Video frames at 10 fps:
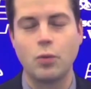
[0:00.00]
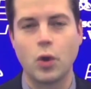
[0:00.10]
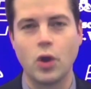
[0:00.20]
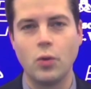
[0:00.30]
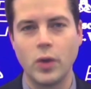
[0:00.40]

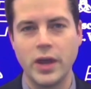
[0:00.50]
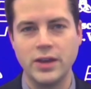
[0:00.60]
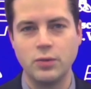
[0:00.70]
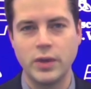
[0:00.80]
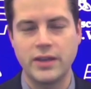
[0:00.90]

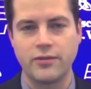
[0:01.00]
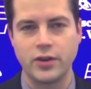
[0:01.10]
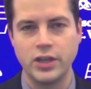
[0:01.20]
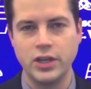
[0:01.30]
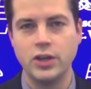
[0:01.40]
whirlwind week
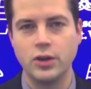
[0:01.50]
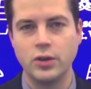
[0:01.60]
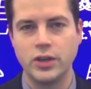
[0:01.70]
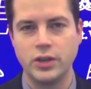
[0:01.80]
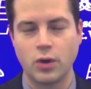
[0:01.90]
for
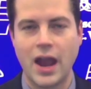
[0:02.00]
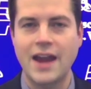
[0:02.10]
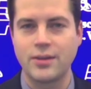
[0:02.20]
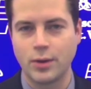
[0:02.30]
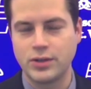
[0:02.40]
you. You were
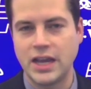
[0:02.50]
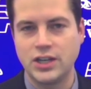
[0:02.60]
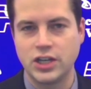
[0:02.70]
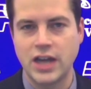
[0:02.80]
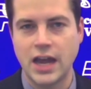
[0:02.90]
out of the
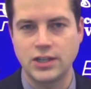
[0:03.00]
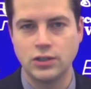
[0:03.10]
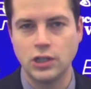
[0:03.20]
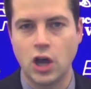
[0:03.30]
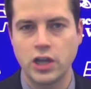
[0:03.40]
rotation not
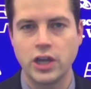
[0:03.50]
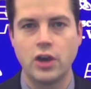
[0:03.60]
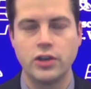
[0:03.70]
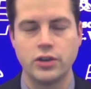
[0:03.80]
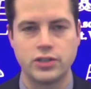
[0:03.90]
too long
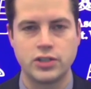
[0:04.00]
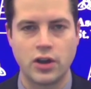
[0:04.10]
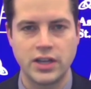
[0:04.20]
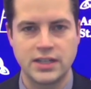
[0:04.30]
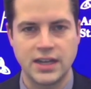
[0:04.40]
ago. You're
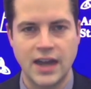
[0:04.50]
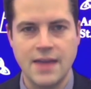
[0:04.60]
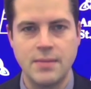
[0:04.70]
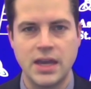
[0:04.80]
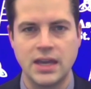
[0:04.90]
starting
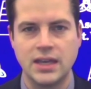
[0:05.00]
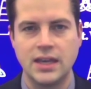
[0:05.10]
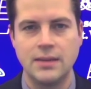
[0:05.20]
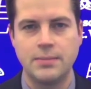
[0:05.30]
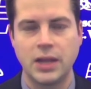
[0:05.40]
tonight, making
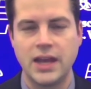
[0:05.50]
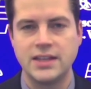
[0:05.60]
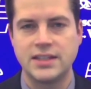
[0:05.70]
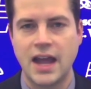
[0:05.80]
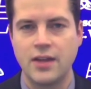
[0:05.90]
key
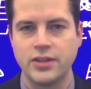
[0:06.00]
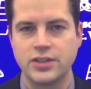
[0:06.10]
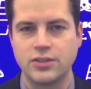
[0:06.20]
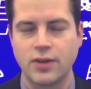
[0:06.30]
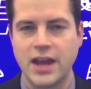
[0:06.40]
plays down the
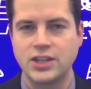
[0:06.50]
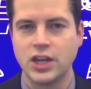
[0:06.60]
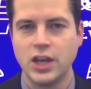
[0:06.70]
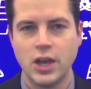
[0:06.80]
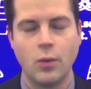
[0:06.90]

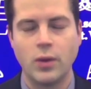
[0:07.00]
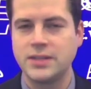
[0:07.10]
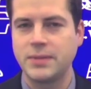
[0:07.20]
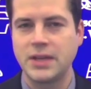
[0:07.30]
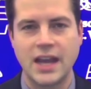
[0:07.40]
stretch.
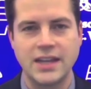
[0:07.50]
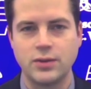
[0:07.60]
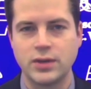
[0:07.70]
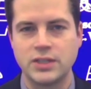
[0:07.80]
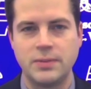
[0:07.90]
What's it been like
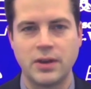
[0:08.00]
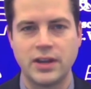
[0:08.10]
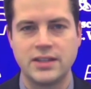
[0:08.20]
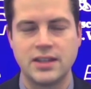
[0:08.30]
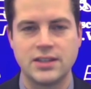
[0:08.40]
to
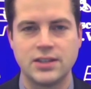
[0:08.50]
experience this and